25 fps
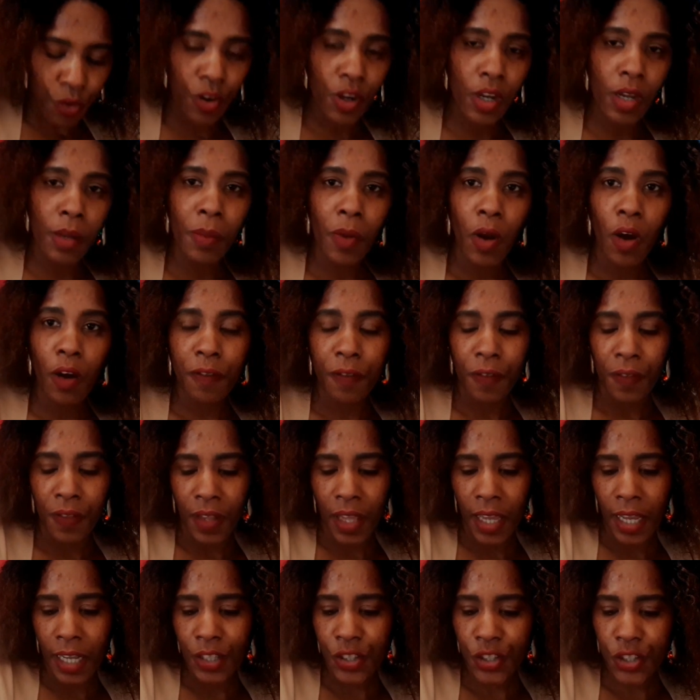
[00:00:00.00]
Cream
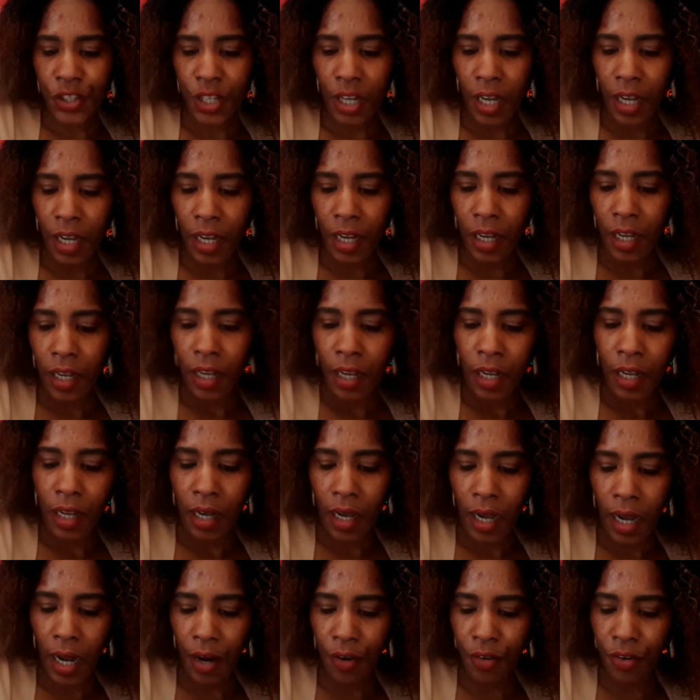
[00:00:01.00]
of Nature
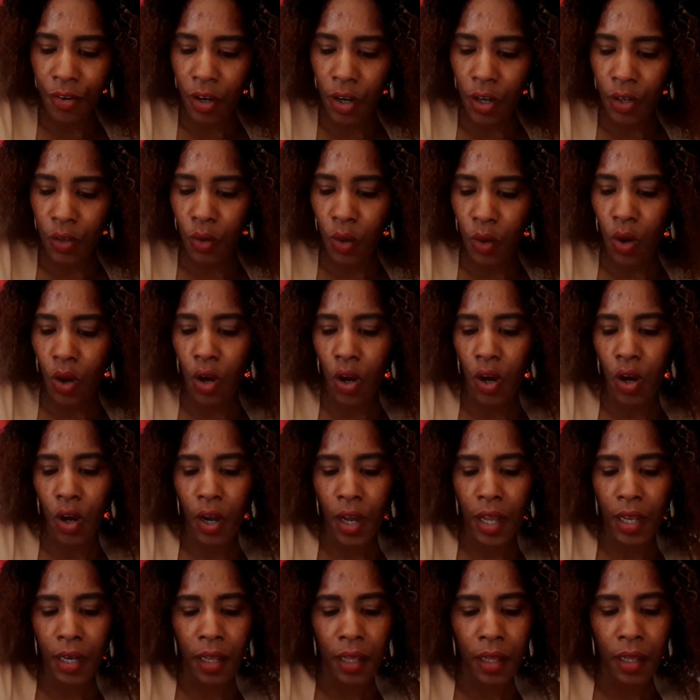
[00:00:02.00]
Argan
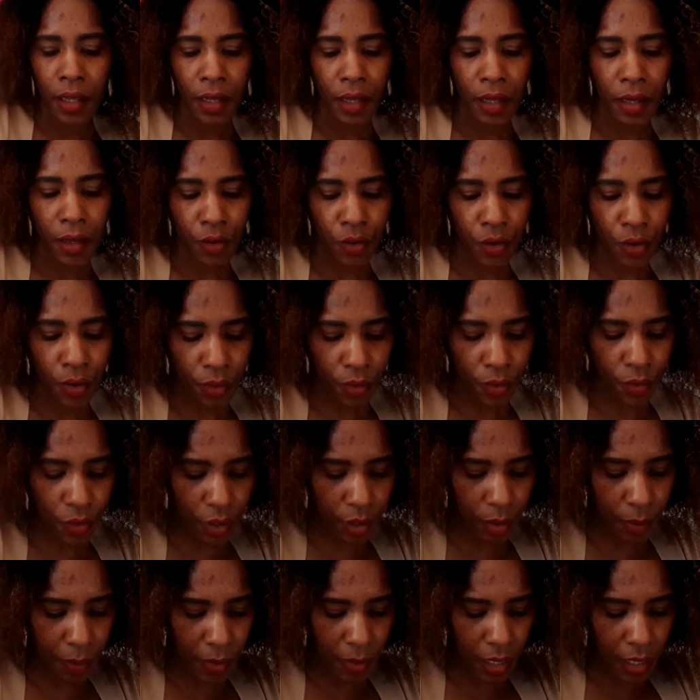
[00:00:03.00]
Oil
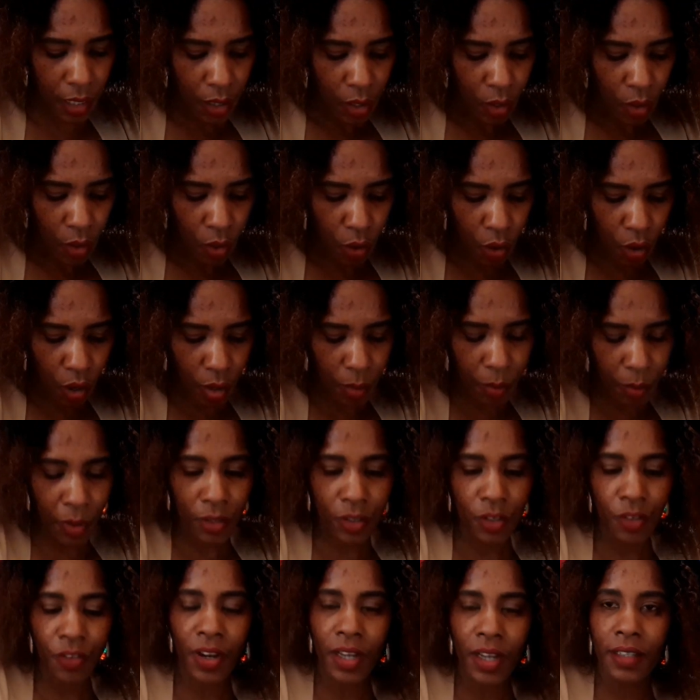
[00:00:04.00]
Creamy
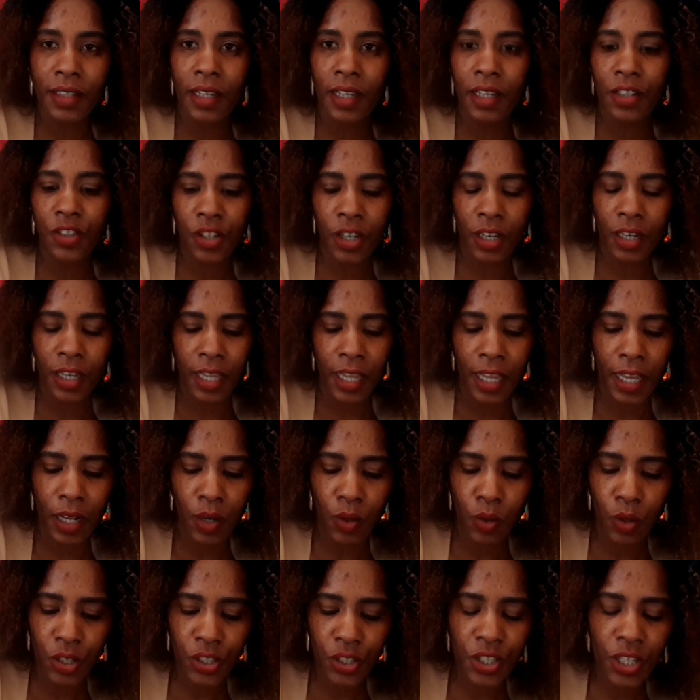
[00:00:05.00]
Oil Moisturization
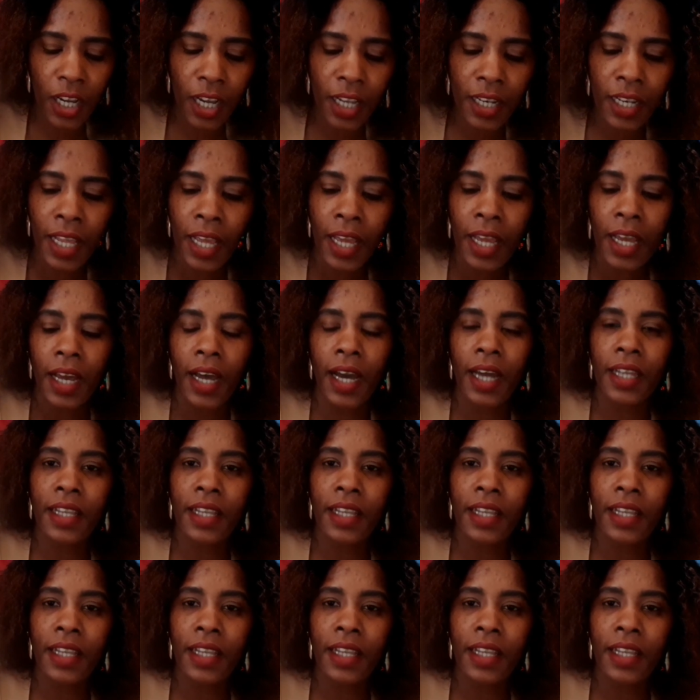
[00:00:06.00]
Hair Lotion.